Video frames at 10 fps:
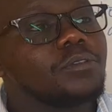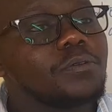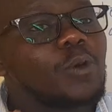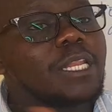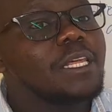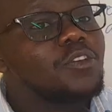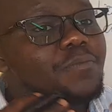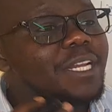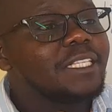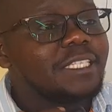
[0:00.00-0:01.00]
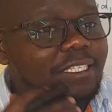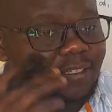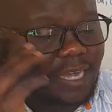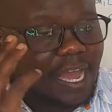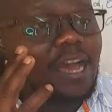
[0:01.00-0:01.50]
when the humidity is
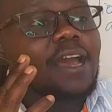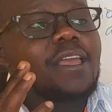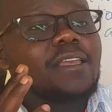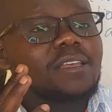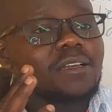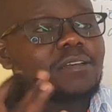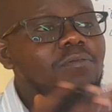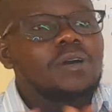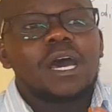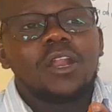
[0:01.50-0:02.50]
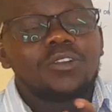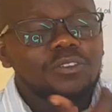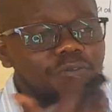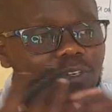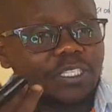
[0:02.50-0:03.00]
high, a lot
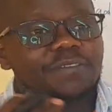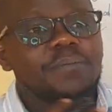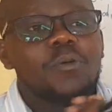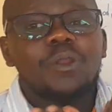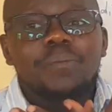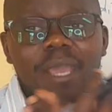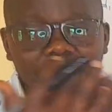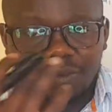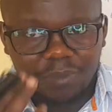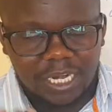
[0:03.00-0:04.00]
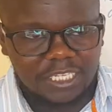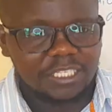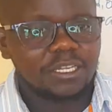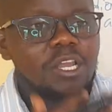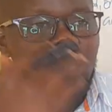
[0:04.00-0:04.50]
of water vapor will be
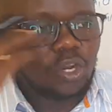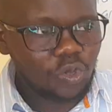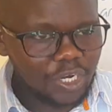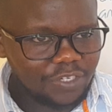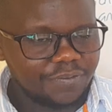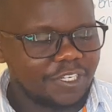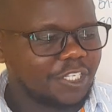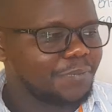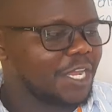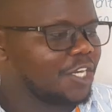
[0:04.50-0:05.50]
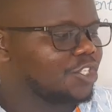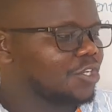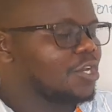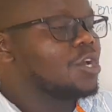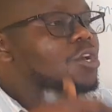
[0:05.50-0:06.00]
accumulating. Low rate of transpiration,
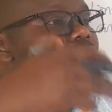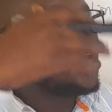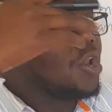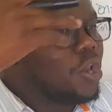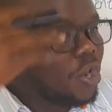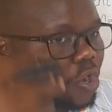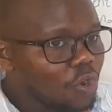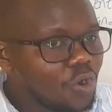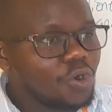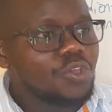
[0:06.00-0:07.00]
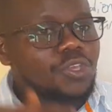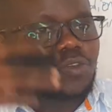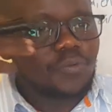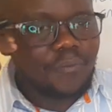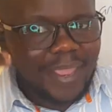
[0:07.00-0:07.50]
low
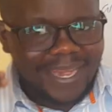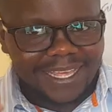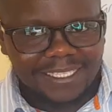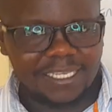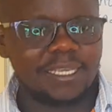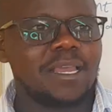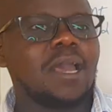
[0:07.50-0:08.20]
humidity,